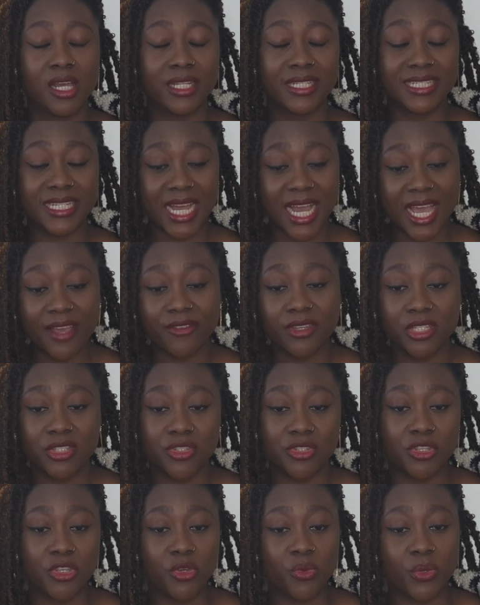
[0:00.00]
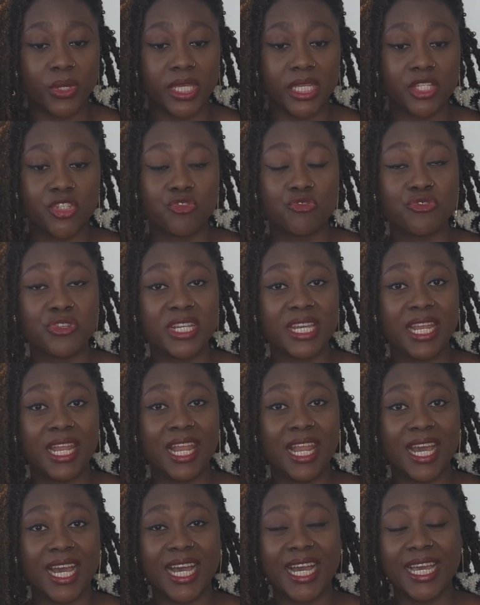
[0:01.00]
Dive into it,
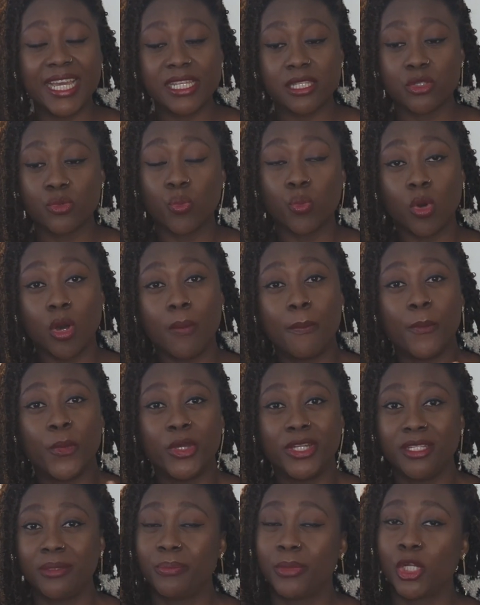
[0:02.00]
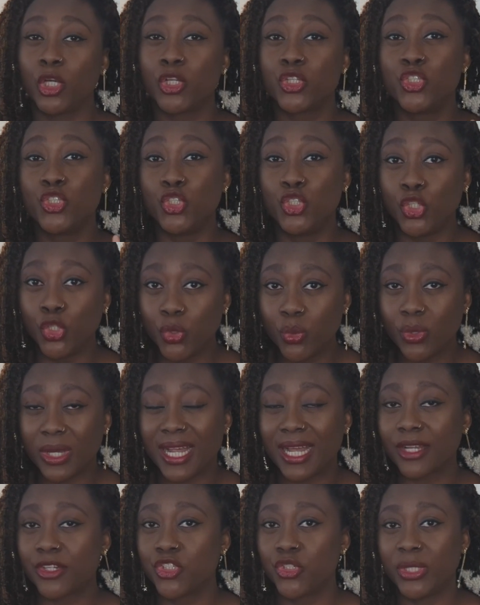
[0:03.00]
realize what money blocks you
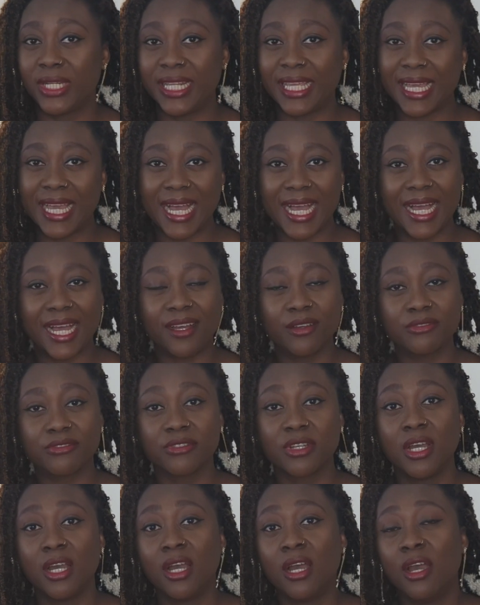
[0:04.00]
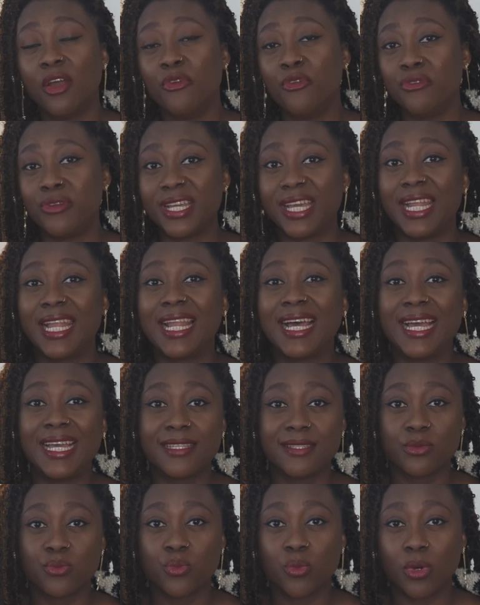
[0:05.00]
actually have,
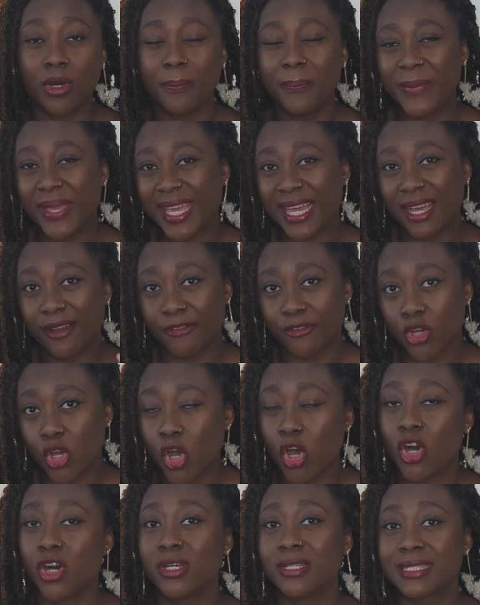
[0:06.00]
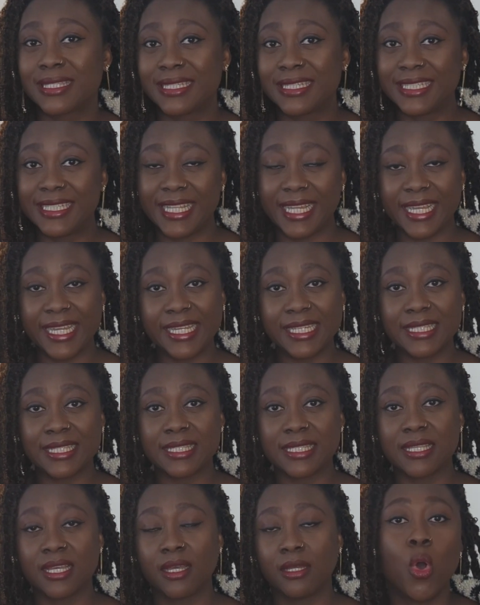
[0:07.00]
realize what may have caused
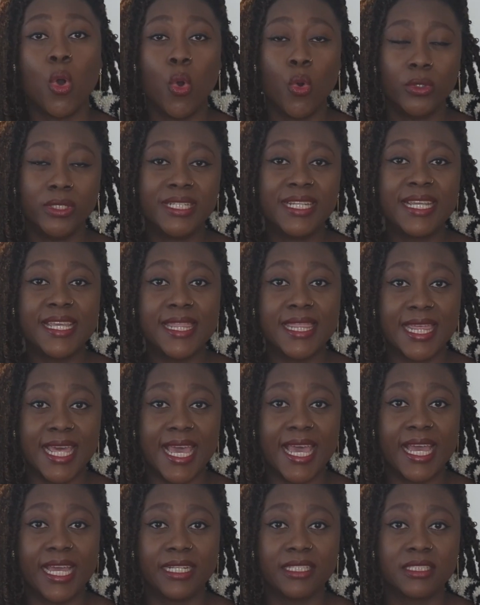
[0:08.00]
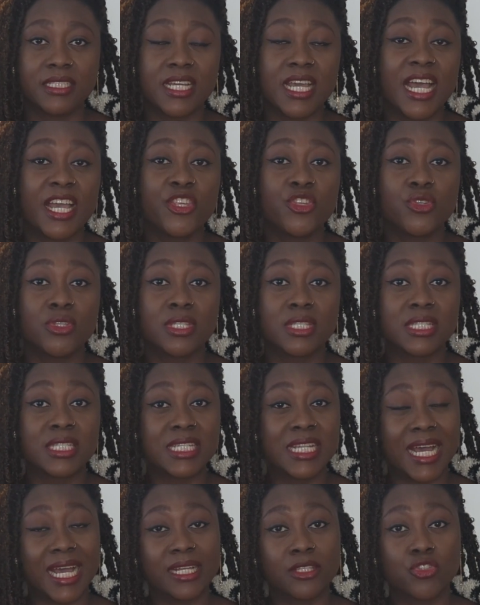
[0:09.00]
this. Only then can you
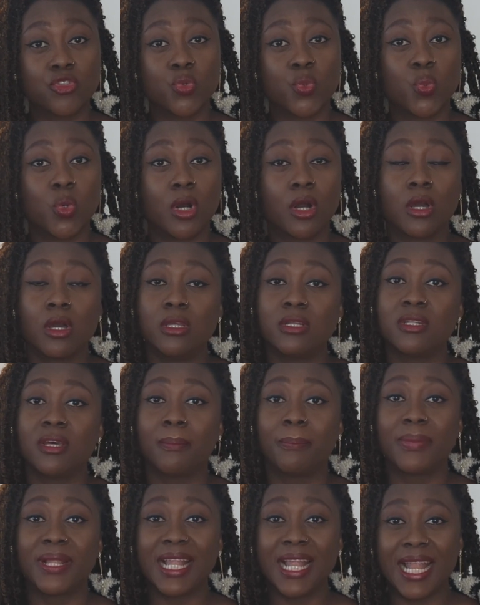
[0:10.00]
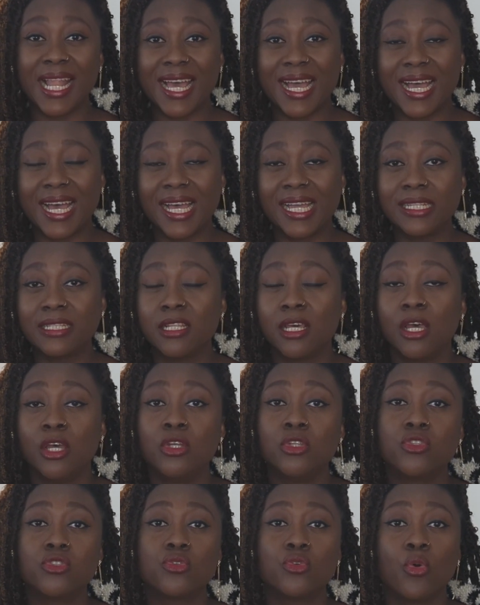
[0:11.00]
start to work on a plan
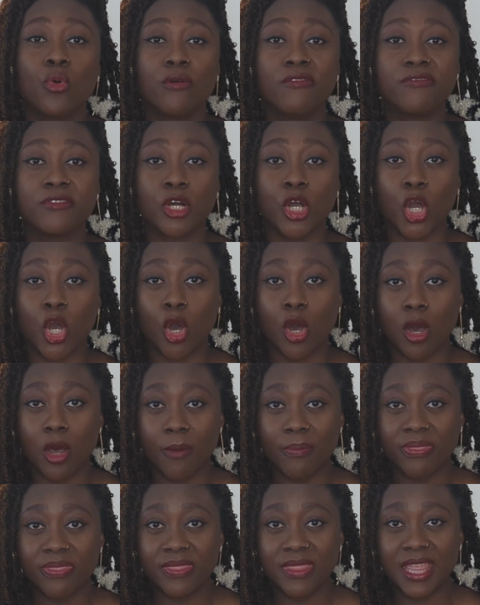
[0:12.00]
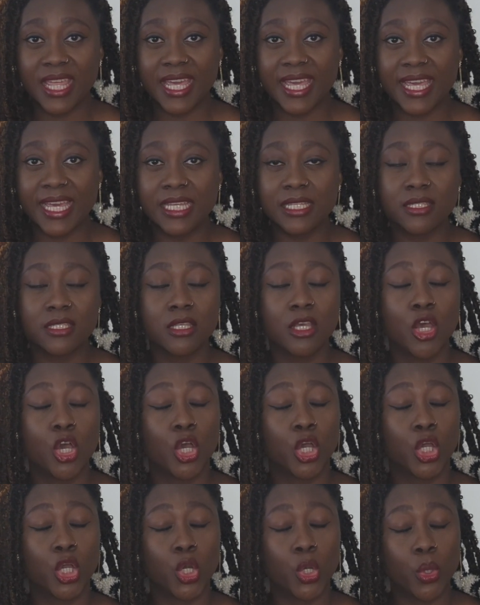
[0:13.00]
to overcome this,
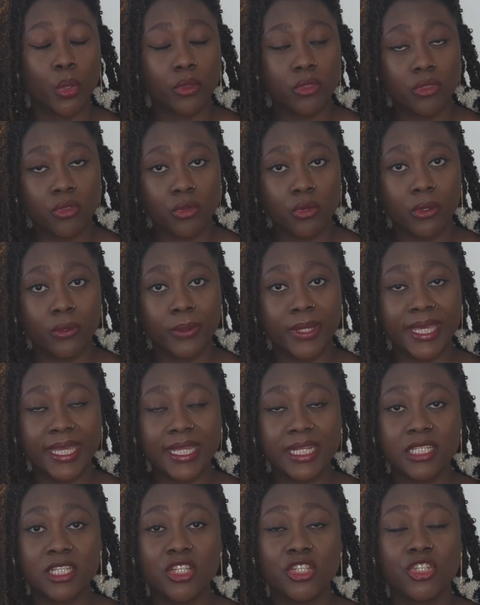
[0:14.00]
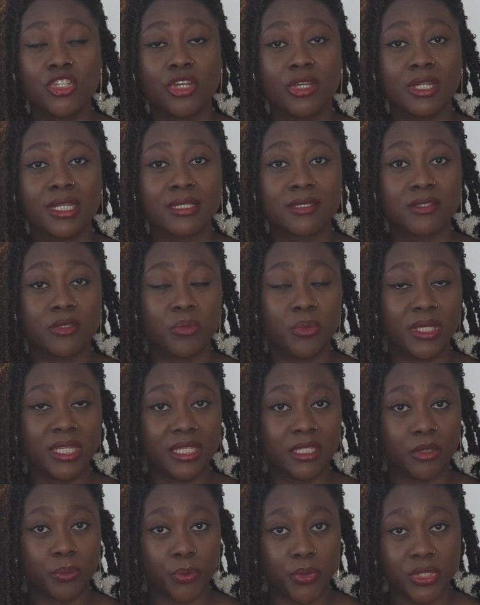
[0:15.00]
go through it in order to be
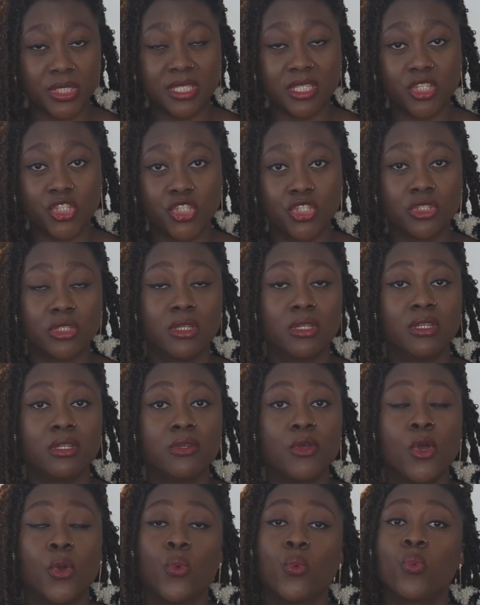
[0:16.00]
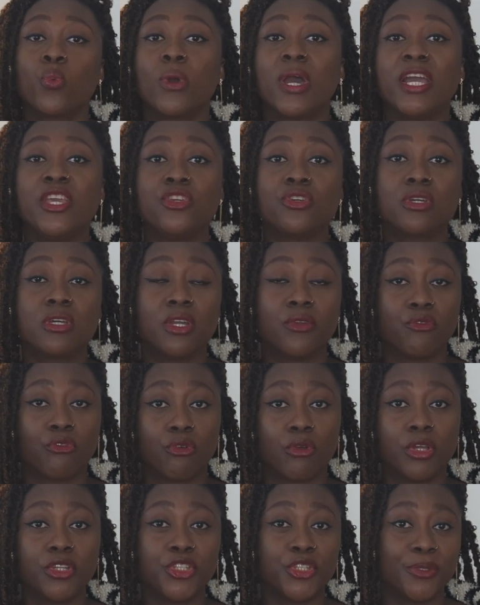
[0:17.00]
in a position where you can
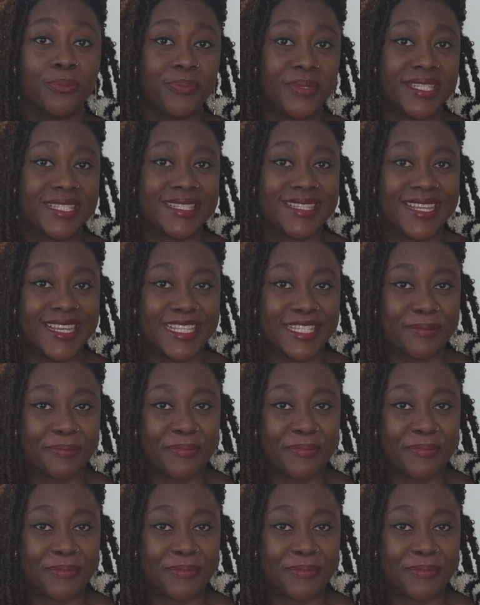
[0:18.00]
run your business